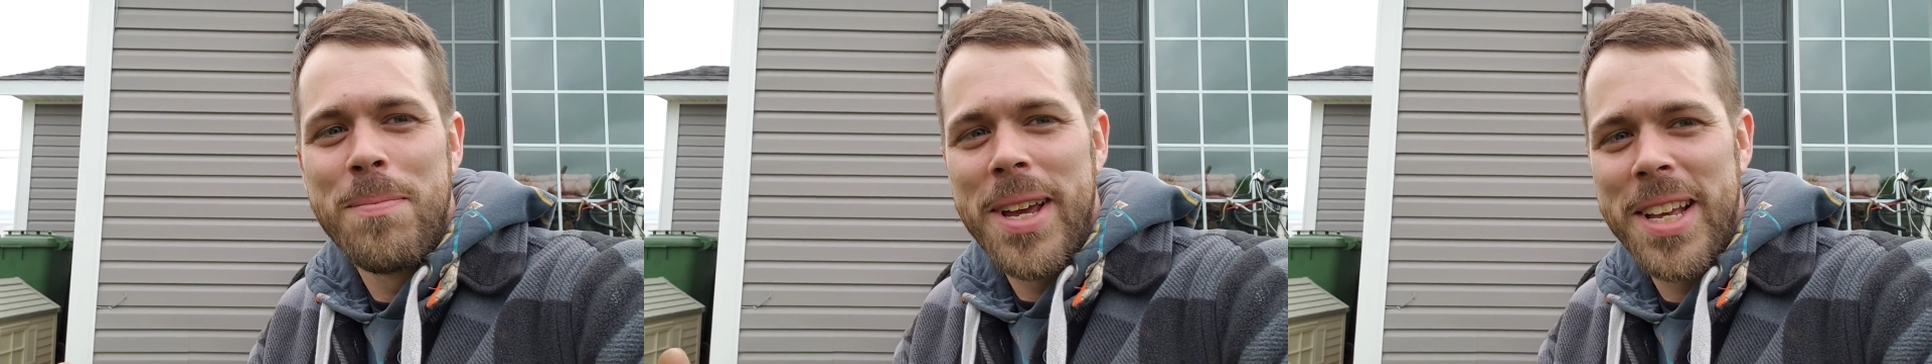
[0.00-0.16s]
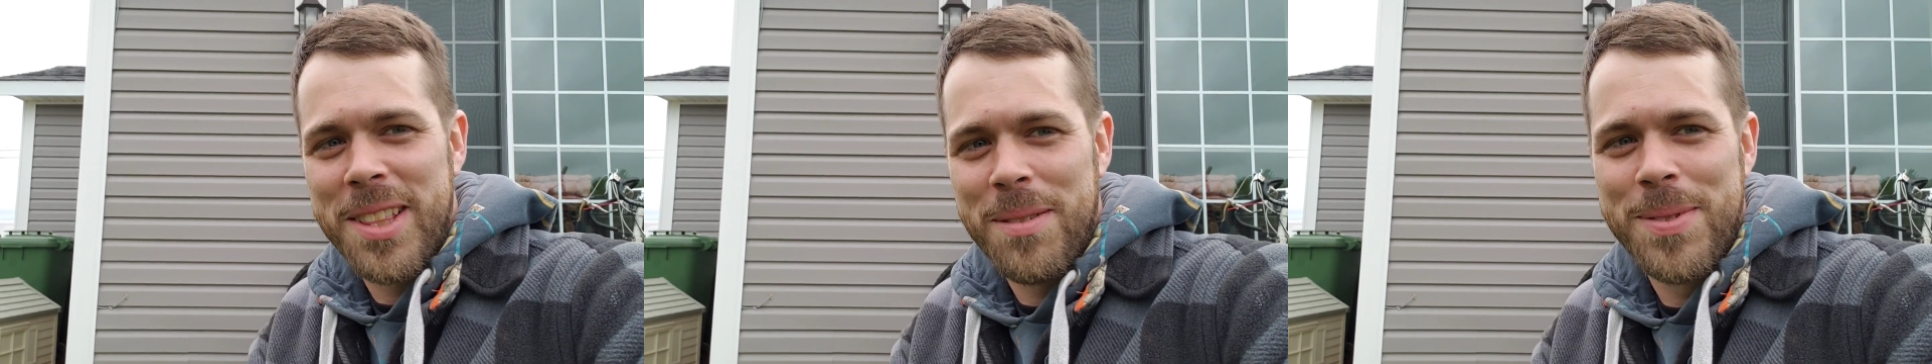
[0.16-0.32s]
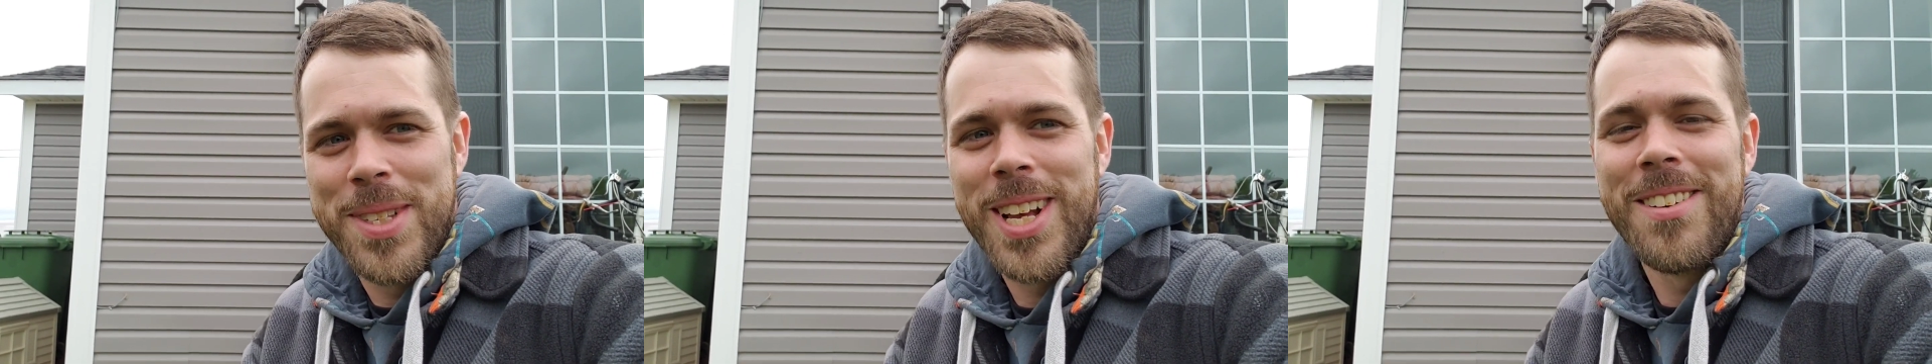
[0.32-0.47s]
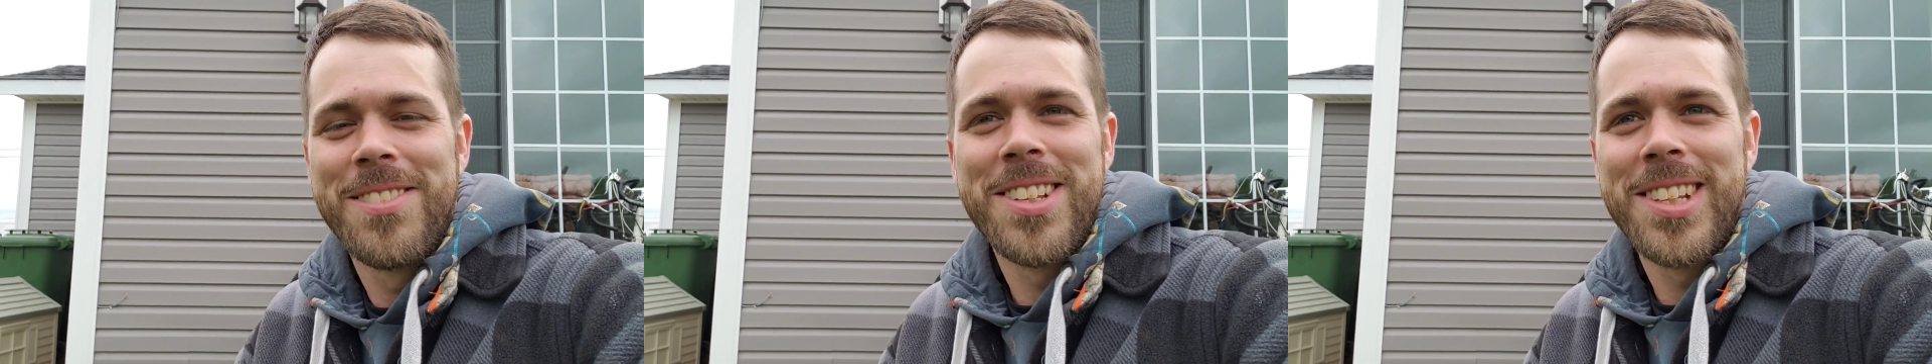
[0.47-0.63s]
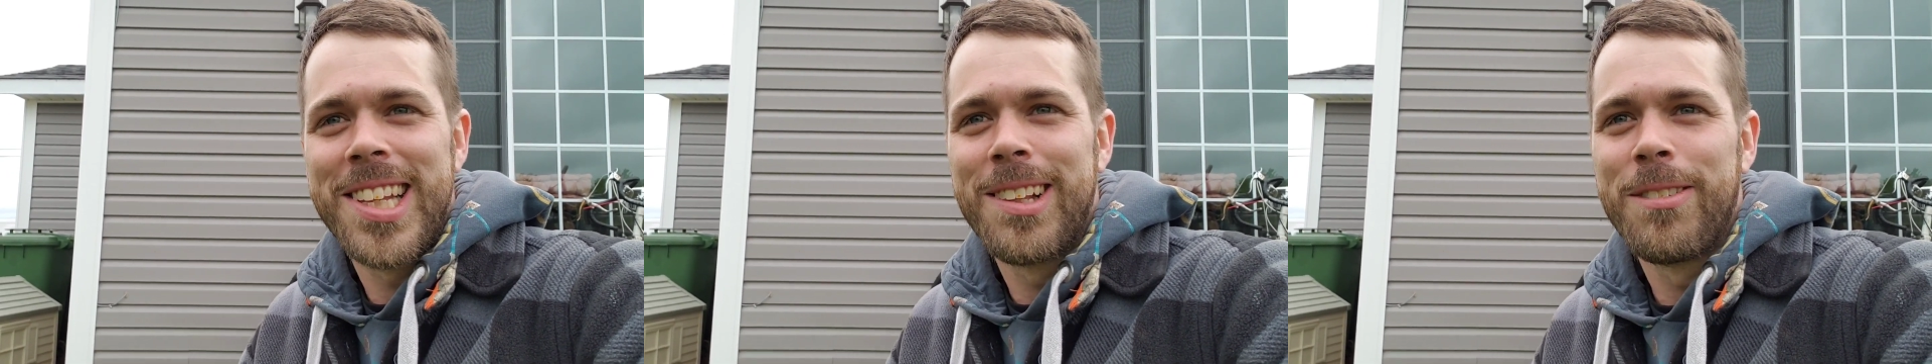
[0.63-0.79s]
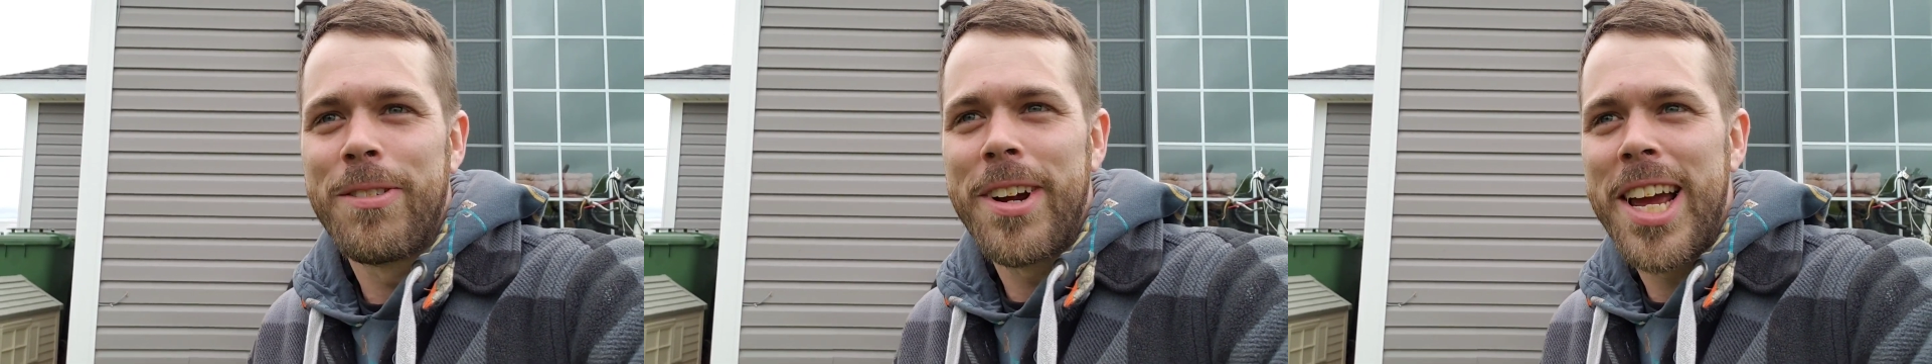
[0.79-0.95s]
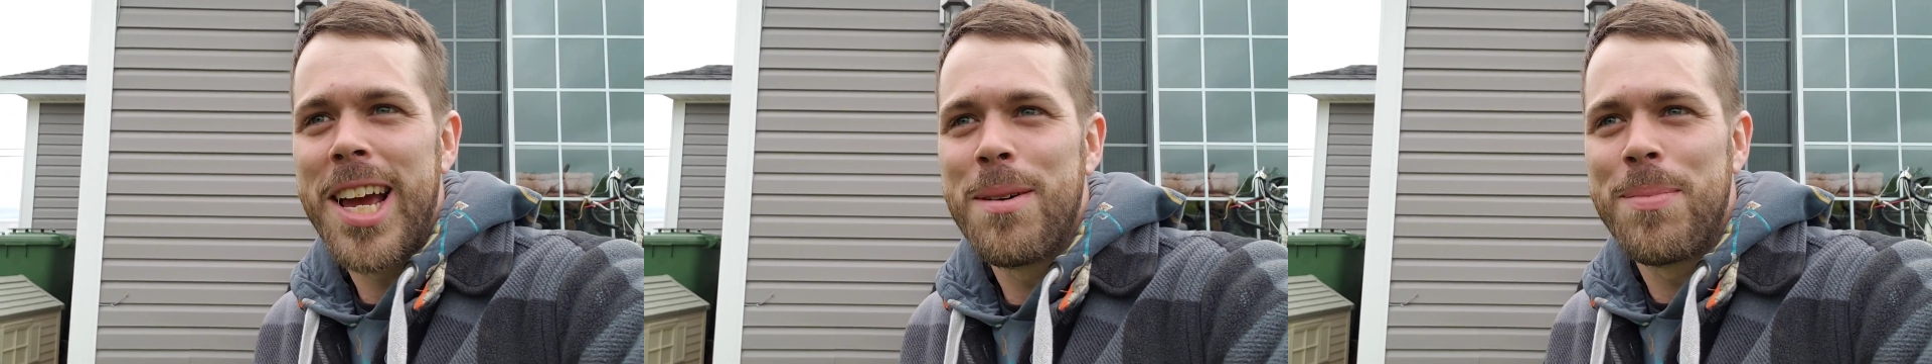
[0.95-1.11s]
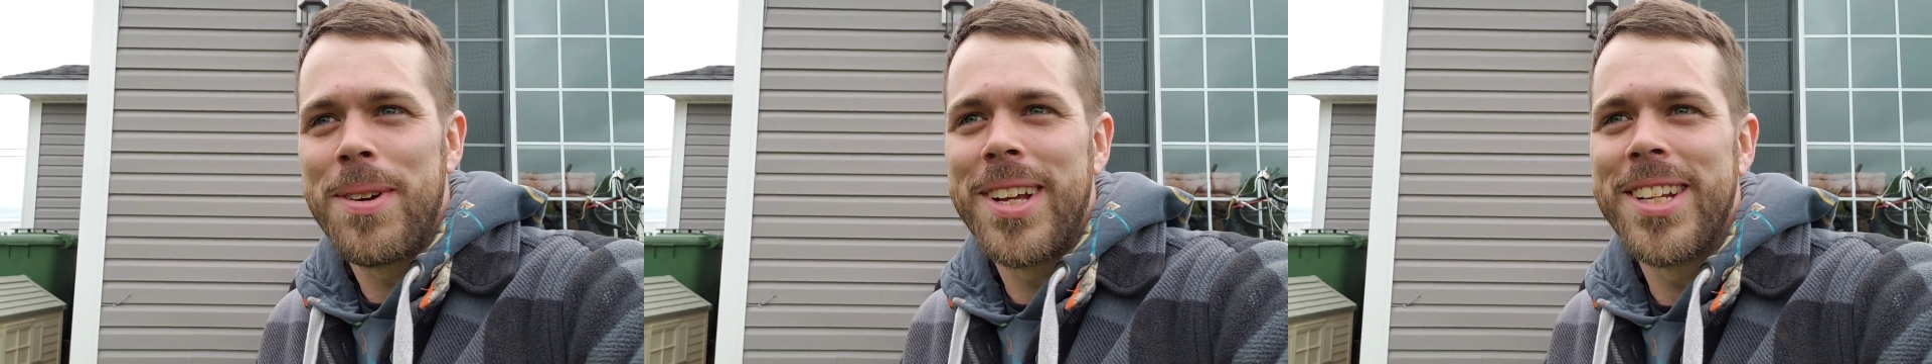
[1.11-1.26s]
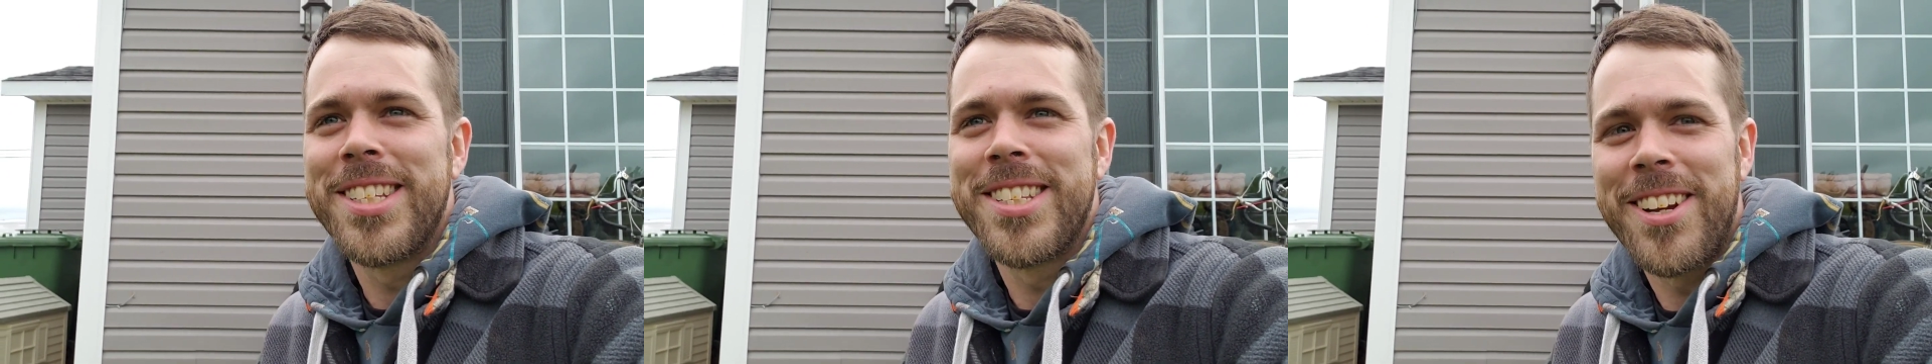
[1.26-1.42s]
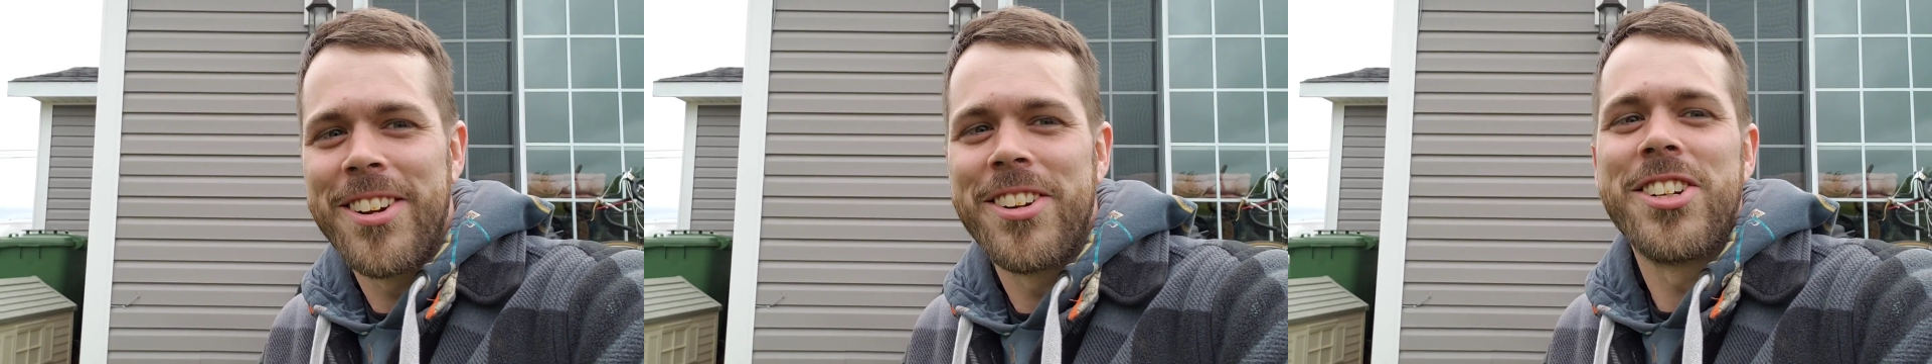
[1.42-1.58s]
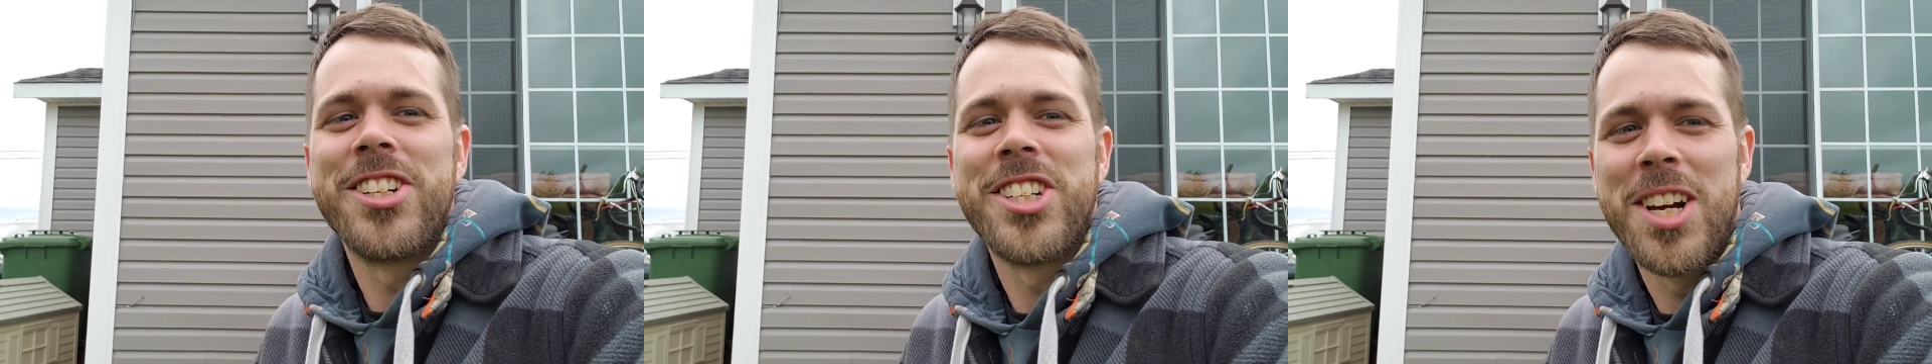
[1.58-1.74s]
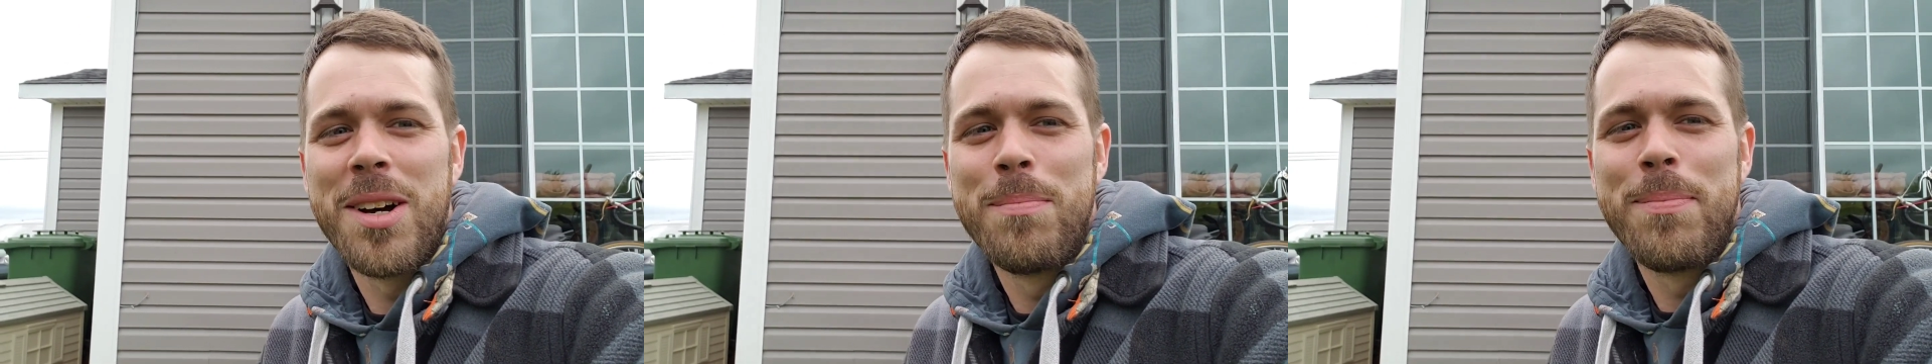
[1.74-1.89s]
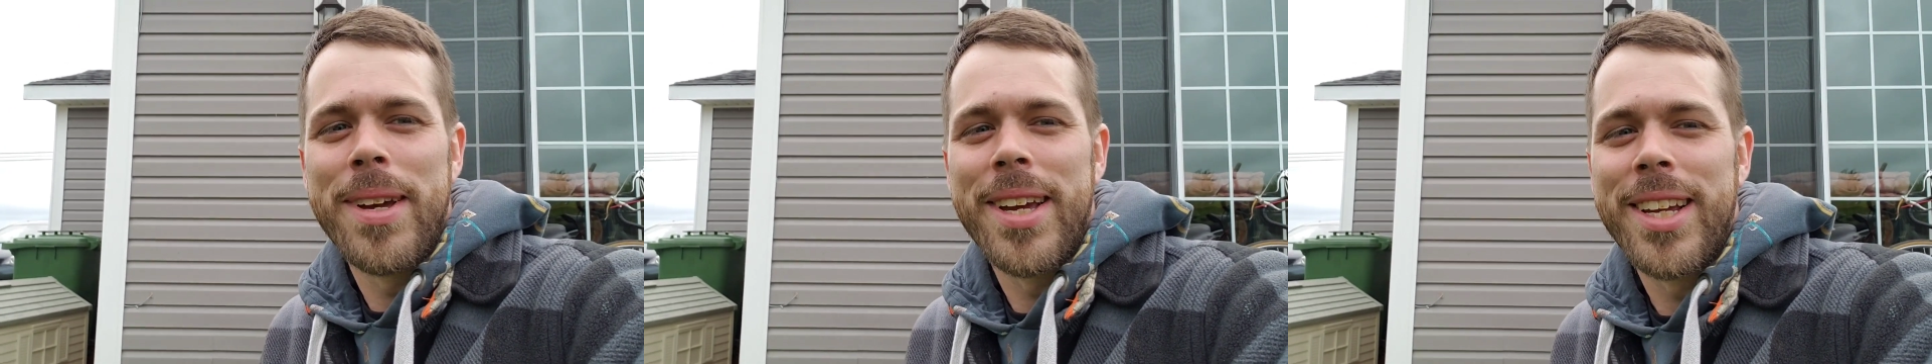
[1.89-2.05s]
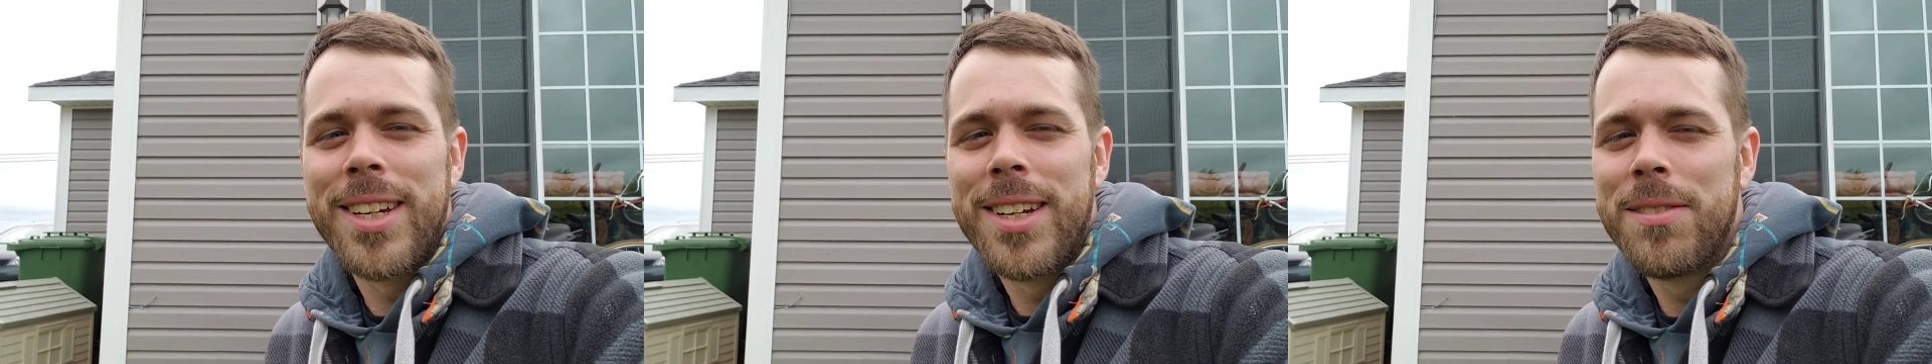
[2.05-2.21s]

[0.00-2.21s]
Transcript: make themselves a little ramp, and start jumping.